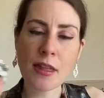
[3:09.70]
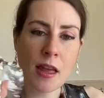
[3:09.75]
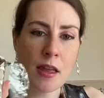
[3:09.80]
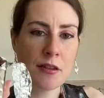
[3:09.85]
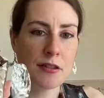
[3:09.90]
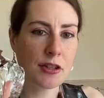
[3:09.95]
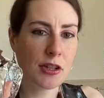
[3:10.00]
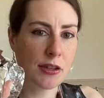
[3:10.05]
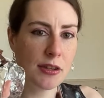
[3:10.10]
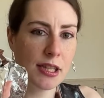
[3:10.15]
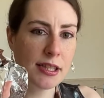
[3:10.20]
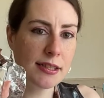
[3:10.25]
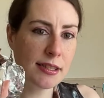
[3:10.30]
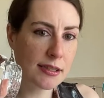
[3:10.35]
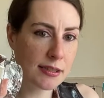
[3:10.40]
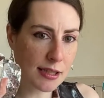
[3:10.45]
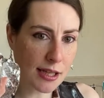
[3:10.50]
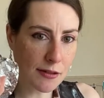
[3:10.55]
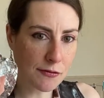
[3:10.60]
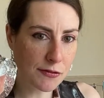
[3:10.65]
So this is
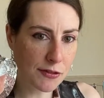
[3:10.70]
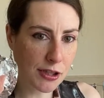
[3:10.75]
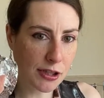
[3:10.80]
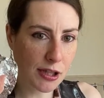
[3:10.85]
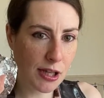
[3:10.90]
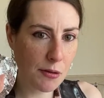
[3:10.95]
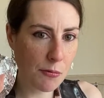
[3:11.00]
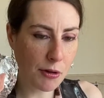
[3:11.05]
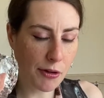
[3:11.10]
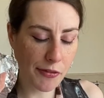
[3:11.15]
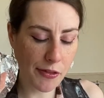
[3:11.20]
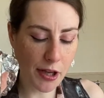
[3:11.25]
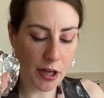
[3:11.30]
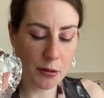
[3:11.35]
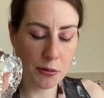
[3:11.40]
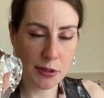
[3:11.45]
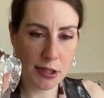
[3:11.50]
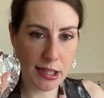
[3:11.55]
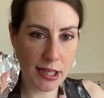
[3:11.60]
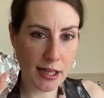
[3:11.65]
definitely one that I
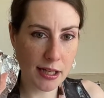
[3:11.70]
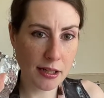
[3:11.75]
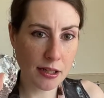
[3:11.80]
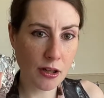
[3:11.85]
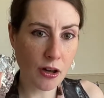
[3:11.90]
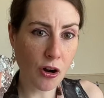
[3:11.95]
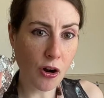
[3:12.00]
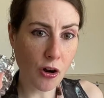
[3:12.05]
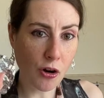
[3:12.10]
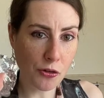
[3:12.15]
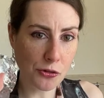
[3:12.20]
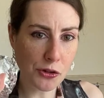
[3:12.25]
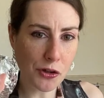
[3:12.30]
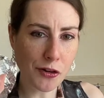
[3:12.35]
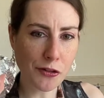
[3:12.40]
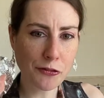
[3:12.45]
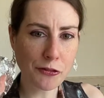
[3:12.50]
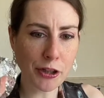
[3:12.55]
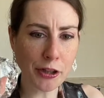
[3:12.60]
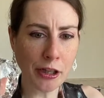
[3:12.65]
would get on
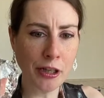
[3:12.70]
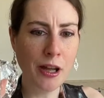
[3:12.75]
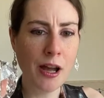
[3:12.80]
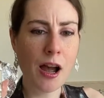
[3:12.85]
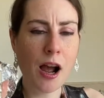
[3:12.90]
offer.